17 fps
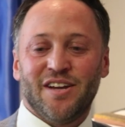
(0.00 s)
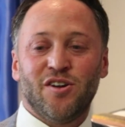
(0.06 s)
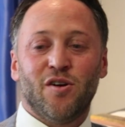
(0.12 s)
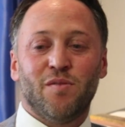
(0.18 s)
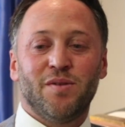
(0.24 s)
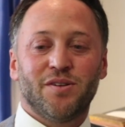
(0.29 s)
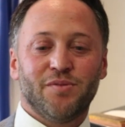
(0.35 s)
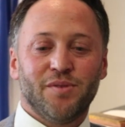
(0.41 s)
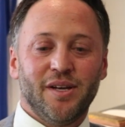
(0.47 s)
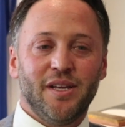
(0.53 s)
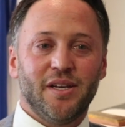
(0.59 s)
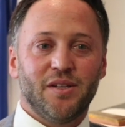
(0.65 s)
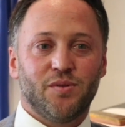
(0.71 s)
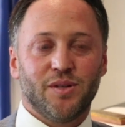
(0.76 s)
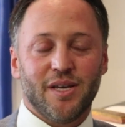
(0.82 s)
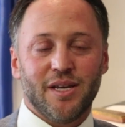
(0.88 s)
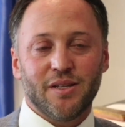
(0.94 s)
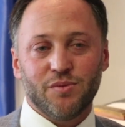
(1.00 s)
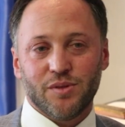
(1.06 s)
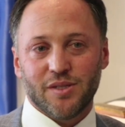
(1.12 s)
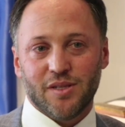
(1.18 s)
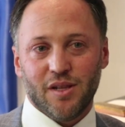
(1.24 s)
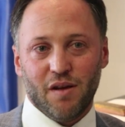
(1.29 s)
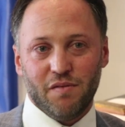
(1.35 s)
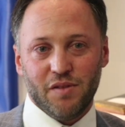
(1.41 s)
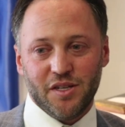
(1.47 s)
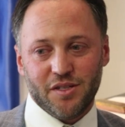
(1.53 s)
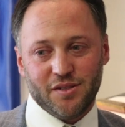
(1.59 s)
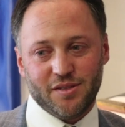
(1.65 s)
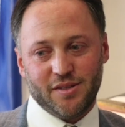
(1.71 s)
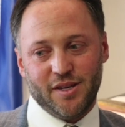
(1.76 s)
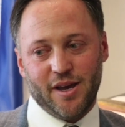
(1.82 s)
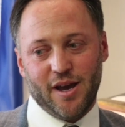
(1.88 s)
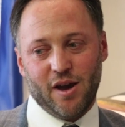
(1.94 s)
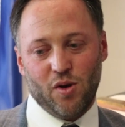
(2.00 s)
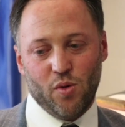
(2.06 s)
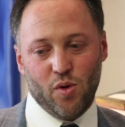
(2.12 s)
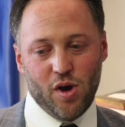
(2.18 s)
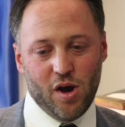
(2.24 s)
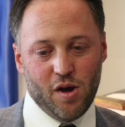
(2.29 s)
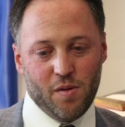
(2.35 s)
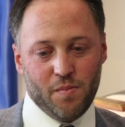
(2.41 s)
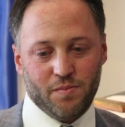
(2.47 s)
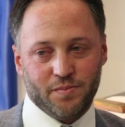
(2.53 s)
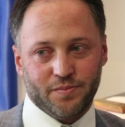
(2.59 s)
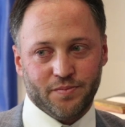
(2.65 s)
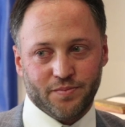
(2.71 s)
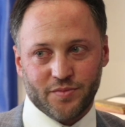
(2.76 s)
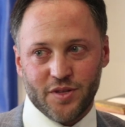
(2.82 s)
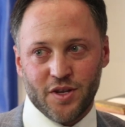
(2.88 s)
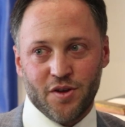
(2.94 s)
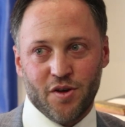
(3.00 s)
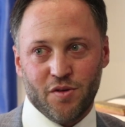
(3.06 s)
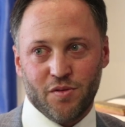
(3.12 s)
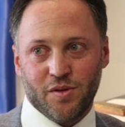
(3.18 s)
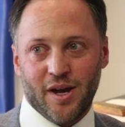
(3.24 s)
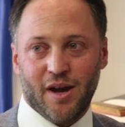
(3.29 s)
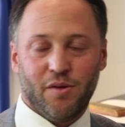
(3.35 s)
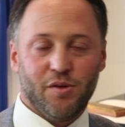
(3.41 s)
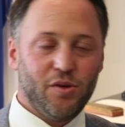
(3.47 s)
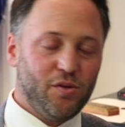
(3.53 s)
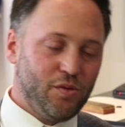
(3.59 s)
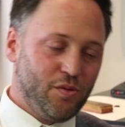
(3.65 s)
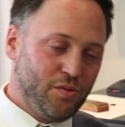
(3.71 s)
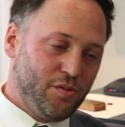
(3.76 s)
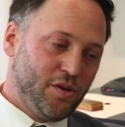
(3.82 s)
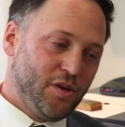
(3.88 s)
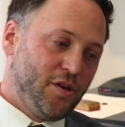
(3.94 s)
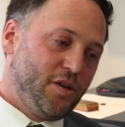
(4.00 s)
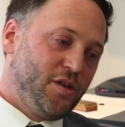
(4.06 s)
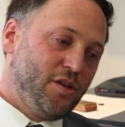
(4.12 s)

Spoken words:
No, but really, it was lovely to see how how you